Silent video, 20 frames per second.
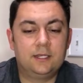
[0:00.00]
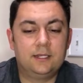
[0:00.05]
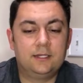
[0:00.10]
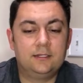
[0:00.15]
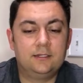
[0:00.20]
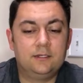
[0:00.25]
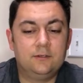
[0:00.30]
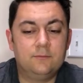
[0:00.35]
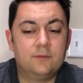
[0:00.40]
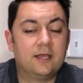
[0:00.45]

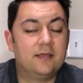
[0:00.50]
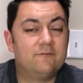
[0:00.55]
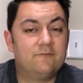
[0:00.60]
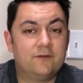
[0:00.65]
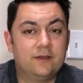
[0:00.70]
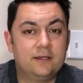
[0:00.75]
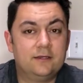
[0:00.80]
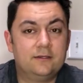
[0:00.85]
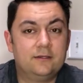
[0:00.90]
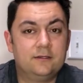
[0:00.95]

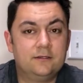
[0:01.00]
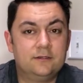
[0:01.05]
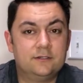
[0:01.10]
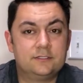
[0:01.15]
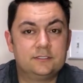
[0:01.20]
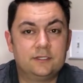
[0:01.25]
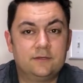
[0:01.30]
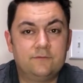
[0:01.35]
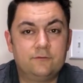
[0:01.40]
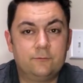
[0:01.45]
and you might
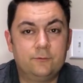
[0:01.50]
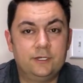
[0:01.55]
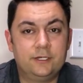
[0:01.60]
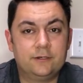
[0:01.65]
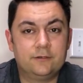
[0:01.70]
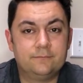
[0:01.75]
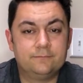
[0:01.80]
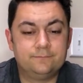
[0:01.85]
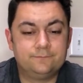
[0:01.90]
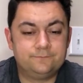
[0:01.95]
find
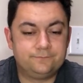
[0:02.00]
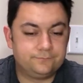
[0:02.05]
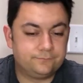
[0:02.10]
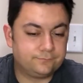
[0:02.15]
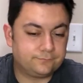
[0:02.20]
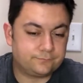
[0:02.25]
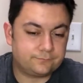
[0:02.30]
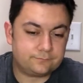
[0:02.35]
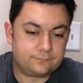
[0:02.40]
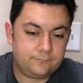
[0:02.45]
yourself a
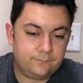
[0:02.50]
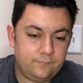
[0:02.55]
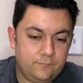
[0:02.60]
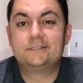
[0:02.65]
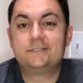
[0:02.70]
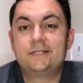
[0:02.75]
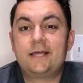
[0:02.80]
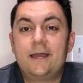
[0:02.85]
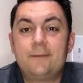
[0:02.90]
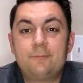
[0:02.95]
winner.
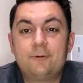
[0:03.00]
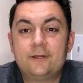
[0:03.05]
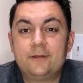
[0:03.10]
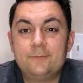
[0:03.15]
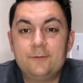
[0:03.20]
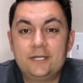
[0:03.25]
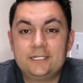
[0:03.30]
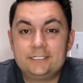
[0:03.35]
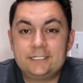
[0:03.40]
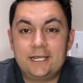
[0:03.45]
So that pretty
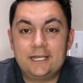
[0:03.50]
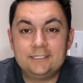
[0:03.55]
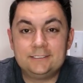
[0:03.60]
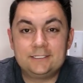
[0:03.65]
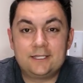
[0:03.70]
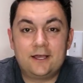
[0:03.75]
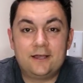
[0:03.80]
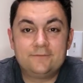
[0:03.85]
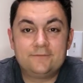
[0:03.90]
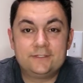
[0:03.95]
much ends
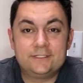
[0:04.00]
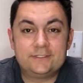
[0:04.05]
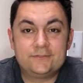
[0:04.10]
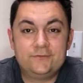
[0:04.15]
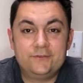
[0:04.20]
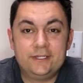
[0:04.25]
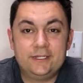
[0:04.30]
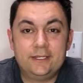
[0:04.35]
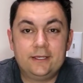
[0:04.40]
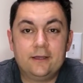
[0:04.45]
off this
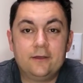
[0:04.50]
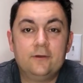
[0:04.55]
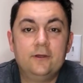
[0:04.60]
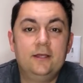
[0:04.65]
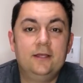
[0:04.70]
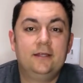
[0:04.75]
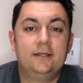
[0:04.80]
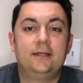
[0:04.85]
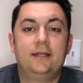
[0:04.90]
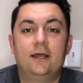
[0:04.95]
video.
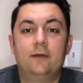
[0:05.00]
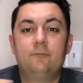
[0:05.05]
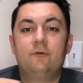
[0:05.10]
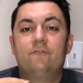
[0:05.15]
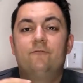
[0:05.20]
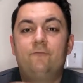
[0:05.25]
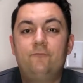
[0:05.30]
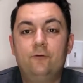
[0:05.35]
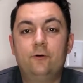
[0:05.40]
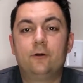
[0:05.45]
Now,
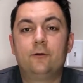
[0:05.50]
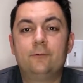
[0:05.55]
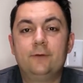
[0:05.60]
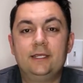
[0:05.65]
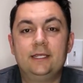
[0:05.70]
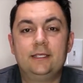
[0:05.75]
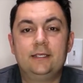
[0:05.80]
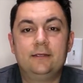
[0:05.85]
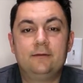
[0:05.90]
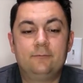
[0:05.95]
before
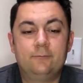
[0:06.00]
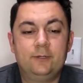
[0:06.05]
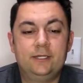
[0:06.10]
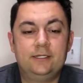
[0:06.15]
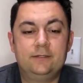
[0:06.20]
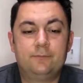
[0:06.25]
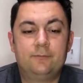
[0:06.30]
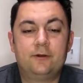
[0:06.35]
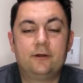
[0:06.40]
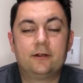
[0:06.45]
we
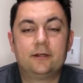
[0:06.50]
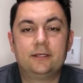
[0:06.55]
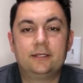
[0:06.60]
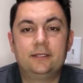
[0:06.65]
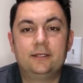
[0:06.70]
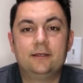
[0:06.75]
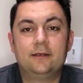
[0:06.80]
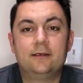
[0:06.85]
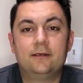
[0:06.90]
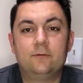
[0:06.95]
depart
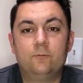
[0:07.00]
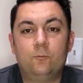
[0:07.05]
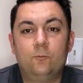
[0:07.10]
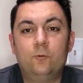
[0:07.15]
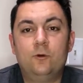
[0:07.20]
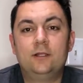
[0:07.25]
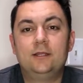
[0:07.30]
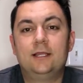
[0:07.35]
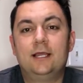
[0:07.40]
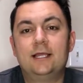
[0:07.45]
here,
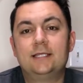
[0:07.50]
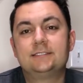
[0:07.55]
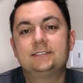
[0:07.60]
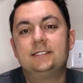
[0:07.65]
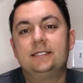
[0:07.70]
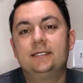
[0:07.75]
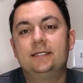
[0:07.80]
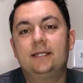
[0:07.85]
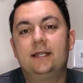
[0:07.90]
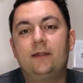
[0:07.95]
one last
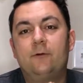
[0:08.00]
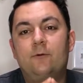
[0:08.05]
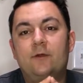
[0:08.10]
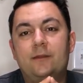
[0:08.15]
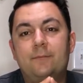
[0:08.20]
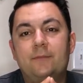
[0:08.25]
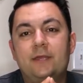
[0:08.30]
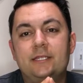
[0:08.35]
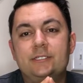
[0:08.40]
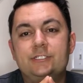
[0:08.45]
thing that I want
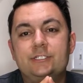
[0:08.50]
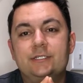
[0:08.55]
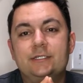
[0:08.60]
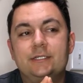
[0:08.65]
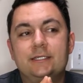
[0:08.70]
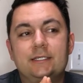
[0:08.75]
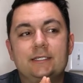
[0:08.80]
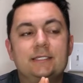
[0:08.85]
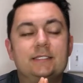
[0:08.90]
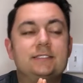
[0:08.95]
to
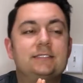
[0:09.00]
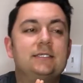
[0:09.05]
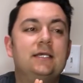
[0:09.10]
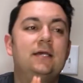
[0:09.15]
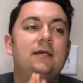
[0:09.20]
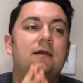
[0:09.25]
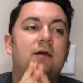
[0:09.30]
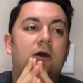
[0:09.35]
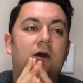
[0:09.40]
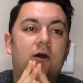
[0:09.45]
mention is,
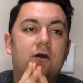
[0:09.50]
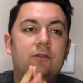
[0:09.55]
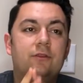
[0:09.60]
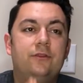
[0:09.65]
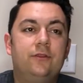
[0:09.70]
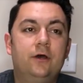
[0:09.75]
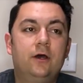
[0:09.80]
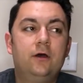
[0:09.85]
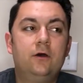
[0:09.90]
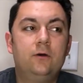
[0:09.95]

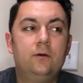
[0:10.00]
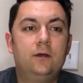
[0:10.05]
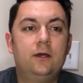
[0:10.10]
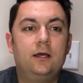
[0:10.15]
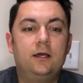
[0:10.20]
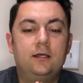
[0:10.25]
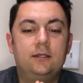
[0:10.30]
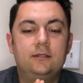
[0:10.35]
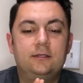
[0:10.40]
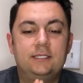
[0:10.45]
although
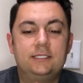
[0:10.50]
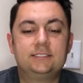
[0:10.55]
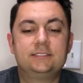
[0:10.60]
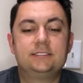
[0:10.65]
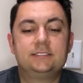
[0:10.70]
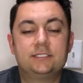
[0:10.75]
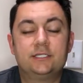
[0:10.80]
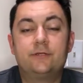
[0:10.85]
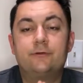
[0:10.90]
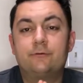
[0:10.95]
this
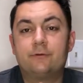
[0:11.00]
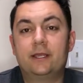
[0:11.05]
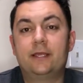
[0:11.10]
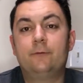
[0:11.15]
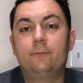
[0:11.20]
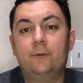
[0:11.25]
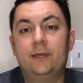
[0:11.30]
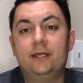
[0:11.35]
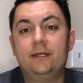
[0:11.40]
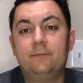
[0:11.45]
is a
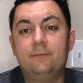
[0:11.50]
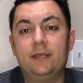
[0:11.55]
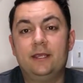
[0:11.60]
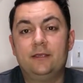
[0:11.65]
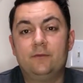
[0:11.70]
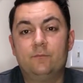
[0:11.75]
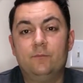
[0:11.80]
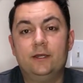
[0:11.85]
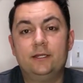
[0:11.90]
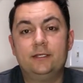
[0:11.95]
great way to
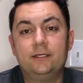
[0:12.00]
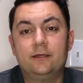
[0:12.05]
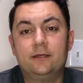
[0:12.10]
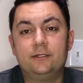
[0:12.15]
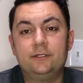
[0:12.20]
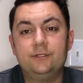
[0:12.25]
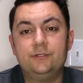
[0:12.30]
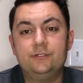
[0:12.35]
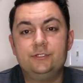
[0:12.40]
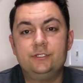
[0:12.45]
make money
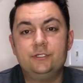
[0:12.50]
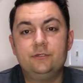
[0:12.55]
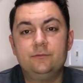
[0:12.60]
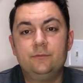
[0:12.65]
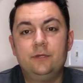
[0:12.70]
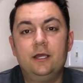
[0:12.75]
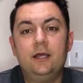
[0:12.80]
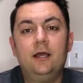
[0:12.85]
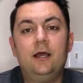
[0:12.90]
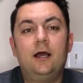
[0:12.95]
on
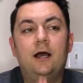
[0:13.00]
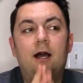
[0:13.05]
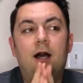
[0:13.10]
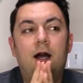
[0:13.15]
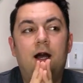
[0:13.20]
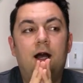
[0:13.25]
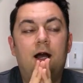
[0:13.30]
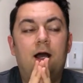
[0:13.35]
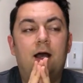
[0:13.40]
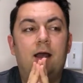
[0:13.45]
YouTube,
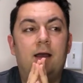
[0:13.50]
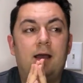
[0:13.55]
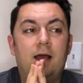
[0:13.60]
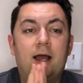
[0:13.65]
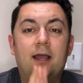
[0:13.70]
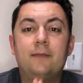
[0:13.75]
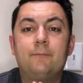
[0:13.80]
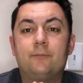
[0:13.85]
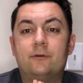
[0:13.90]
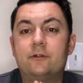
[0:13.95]

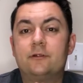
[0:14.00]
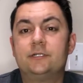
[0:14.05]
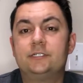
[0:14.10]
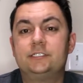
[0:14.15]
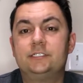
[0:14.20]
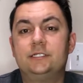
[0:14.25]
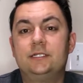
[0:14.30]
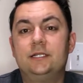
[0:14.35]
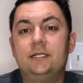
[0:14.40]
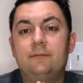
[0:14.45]
I
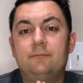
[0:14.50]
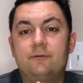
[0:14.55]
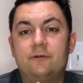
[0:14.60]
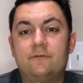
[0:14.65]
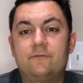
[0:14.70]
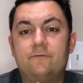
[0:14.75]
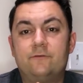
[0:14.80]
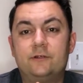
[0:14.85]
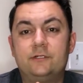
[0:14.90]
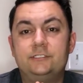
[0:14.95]
personally
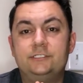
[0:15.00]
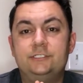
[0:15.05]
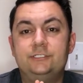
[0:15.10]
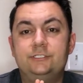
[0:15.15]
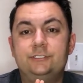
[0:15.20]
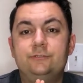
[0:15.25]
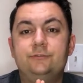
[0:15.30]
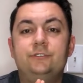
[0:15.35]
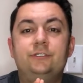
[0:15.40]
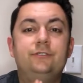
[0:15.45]
prefer to
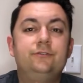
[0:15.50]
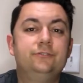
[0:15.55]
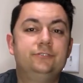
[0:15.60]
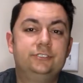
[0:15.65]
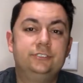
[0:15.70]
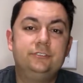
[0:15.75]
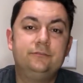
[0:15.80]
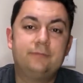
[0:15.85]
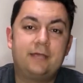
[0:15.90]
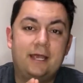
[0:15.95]
do
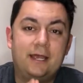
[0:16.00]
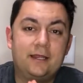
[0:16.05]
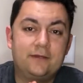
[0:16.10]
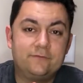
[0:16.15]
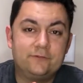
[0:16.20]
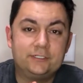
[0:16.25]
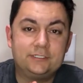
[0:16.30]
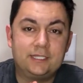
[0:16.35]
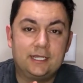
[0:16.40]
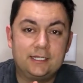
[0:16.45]
YouTube
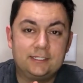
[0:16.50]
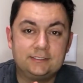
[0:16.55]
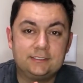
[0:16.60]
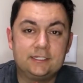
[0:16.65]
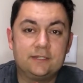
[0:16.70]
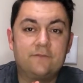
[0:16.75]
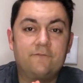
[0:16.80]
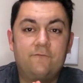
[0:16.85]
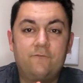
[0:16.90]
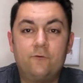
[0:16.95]

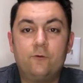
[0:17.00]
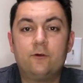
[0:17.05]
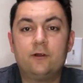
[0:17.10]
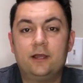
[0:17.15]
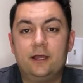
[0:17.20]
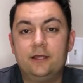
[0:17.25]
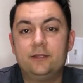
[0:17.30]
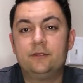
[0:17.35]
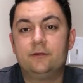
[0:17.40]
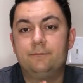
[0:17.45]
advertising
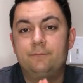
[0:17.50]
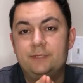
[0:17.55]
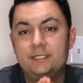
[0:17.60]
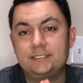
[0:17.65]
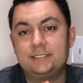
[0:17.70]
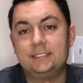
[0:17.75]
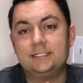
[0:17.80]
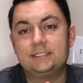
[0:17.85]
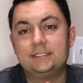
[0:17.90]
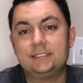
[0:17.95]
for other
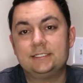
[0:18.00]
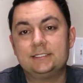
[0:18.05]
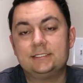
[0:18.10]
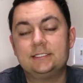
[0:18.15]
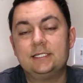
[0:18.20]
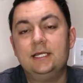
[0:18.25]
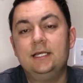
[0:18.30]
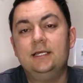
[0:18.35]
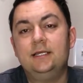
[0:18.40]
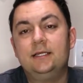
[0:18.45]

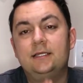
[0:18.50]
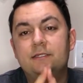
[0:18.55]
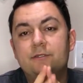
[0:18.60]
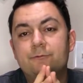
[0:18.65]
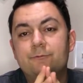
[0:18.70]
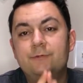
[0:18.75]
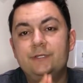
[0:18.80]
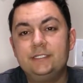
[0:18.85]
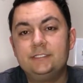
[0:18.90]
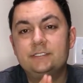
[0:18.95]
businesses. And the
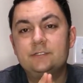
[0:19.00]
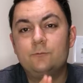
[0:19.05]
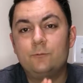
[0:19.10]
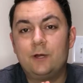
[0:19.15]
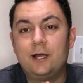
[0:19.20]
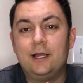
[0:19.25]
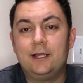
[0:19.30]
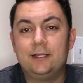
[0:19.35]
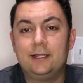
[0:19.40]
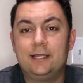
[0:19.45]
reason
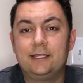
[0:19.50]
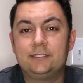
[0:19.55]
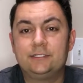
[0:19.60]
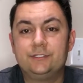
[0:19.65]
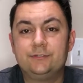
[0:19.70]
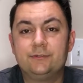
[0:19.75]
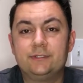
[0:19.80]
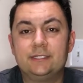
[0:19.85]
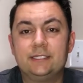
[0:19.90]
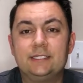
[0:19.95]
why I like
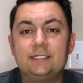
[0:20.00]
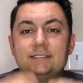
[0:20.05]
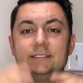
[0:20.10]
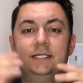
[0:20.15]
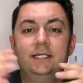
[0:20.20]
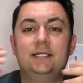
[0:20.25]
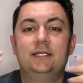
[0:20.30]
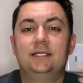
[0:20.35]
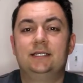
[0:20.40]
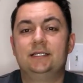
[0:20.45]
doing
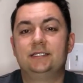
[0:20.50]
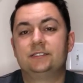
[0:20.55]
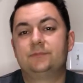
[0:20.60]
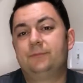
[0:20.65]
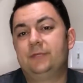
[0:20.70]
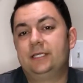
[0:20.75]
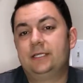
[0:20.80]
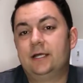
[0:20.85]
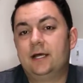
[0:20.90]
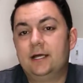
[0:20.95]
this is
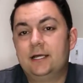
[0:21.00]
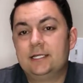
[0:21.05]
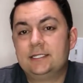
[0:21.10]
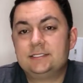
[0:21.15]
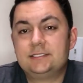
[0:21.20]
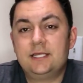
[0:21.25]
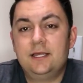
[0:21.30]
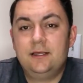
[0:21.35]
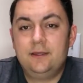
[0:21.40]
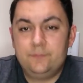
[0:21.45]

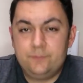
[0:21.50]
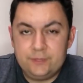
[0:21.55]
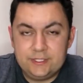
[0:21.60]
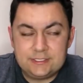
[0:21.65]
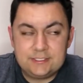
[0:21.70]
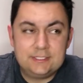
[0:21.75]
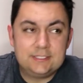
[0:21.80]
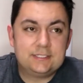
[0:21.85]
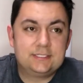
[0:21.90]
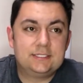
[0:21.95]
because
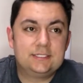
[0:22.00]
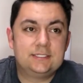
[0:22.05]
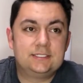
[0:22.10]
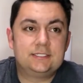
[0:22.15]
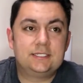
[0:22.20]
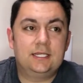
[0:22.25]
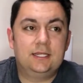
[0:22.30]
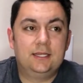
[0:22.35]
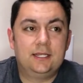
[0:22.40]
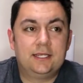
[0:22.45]

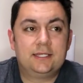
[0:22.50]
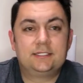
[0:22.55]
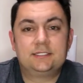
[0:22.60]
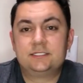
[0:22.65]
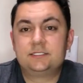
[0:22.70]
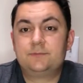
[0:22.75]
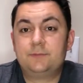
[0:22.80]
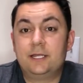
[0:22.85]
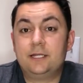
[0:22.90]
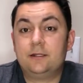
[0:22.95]
Businesses like to
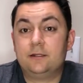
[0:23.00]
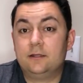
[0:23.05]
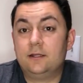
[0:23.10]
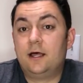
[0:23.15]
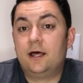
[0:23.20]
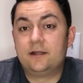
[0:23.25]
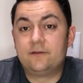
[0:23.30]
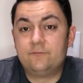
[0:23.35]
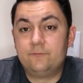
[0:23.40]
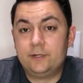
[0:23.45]
spend a
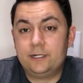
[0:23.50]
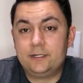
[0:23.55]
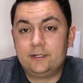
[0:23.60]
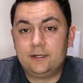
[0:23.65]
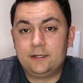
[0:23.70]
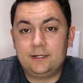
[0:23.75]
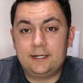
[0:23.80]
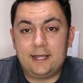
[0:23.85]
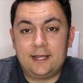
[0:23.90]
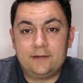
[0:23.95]
lot of money
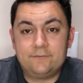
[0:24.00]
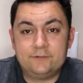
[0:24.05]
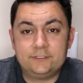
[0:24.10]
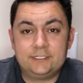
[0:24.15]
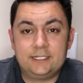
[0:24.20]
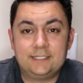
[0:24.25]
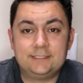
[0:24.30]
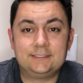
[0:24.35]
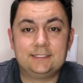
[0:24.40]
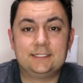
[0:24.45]
on
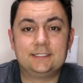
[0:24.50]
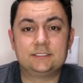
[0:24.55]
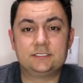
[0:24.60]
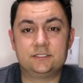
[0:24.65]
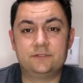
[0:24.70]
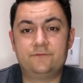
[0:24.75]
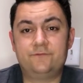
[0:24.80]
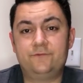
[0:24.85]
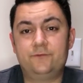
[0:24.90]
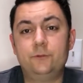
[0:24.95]
advertising. It's
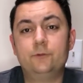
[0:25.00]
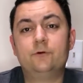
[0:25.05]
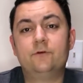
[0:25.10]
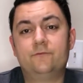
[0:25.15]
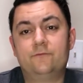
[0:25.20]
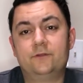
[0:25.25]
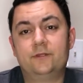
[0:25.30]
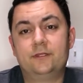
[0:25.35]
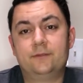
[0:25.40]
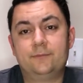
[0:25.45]
the fuel
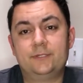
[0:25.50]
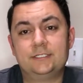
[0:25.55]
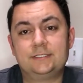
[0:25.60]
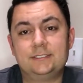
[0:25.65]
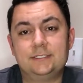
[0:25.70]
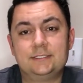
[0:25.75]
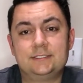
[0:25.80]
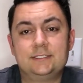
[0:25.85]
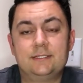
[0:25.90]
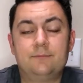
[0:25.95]
for their
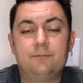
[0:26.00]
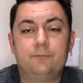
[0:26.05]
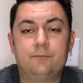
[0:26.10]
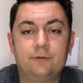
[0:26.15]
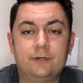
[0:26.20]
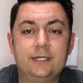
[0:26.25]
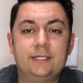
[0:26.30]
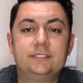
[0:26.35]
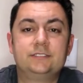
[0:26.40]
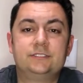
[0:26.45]
business. It
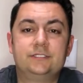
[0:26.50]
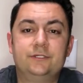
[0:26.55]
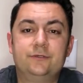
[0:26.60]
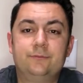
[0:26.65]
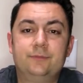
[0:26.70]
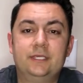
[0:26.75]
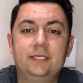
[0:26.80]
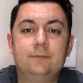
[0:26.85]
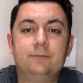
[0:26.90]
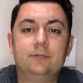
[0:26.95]
brings new
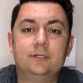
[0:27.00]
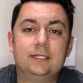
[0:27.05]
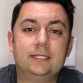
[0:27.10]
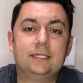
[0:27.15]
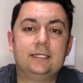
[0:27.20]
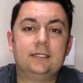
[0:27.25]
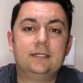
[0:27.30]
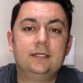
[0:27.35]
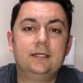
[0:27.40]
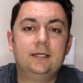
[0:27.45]
people
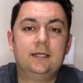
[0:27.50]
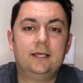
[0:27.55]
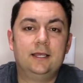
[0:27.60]
in,